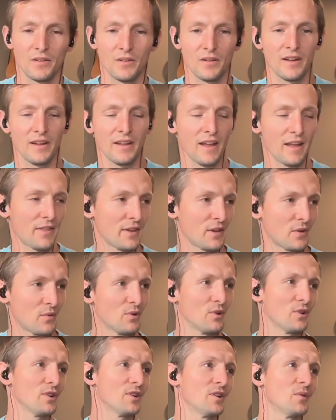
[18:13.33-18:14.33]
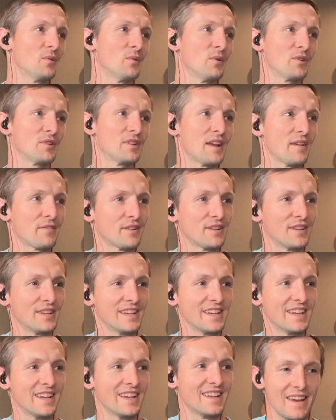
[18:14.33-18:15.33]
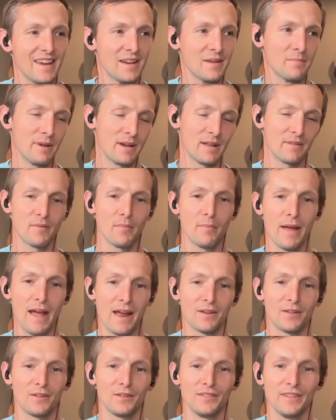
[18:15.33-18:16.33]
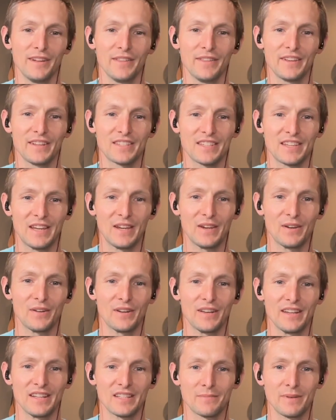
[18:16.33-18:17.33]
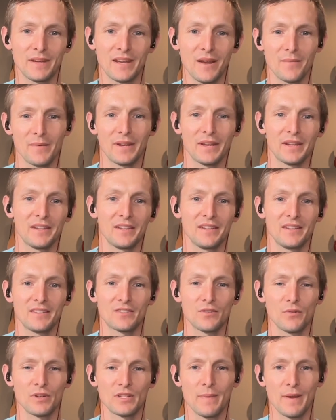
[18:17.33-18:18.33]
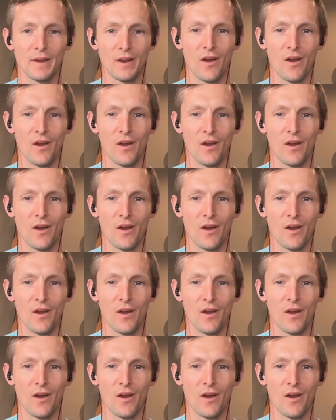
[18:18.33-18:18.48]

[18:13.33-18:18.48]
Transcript: I think we are definitely in a bit of a battle. I think security is it's always been